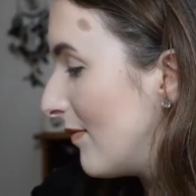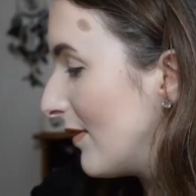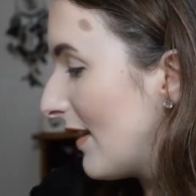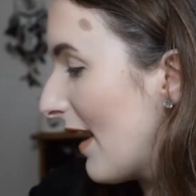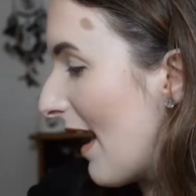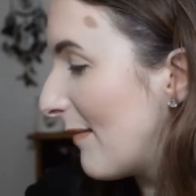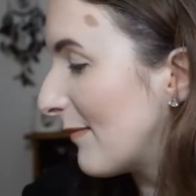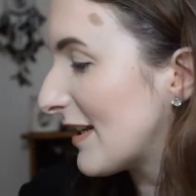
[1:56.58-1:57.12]
But
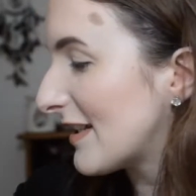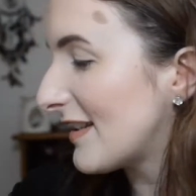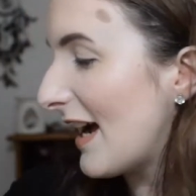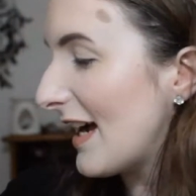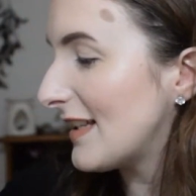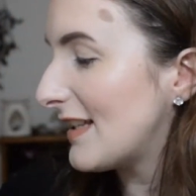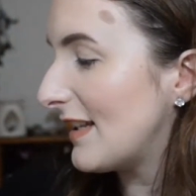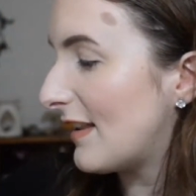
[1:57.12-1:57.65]
yeah, I'm
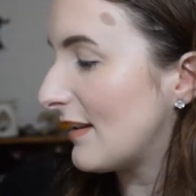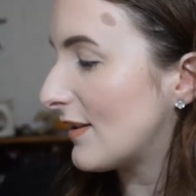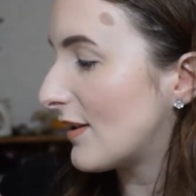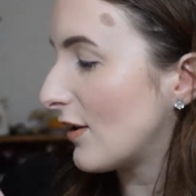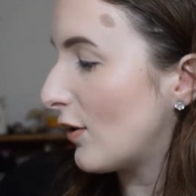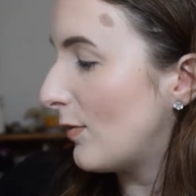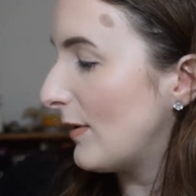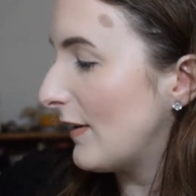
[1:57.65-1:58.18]
excited. There's
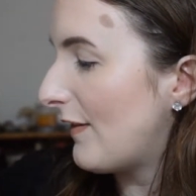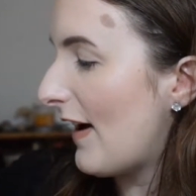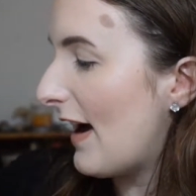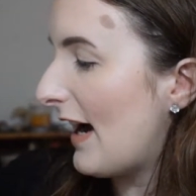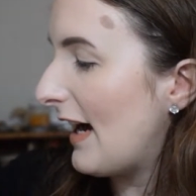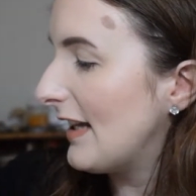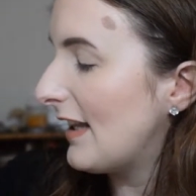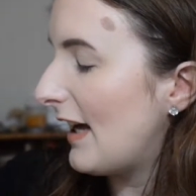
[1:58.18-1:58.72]
a couple of
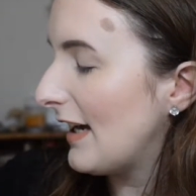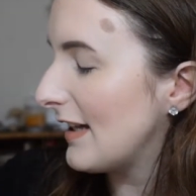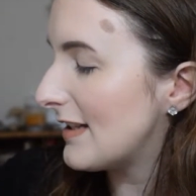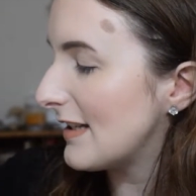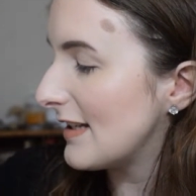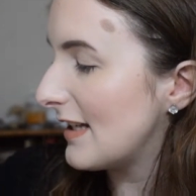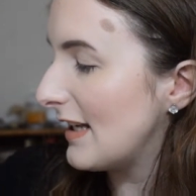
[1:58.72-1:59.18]
highlighters